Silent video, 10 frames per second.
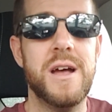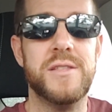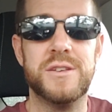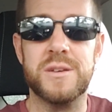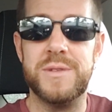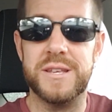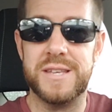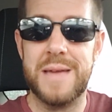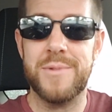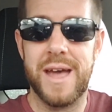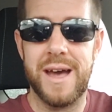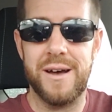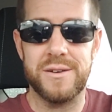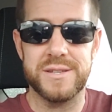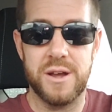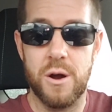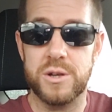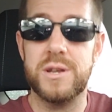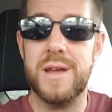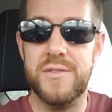these are going to be the same gals that are
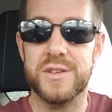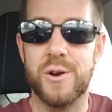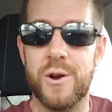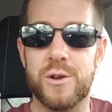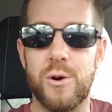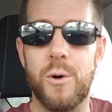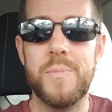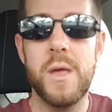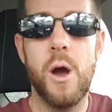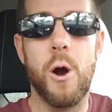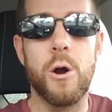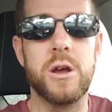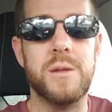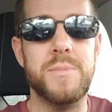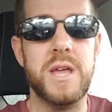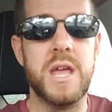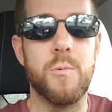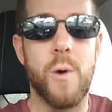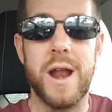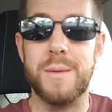in this article are going to be
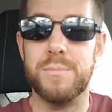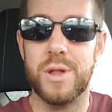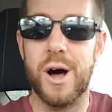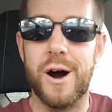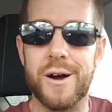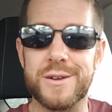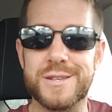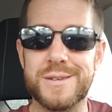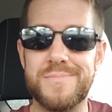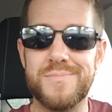writing blogs,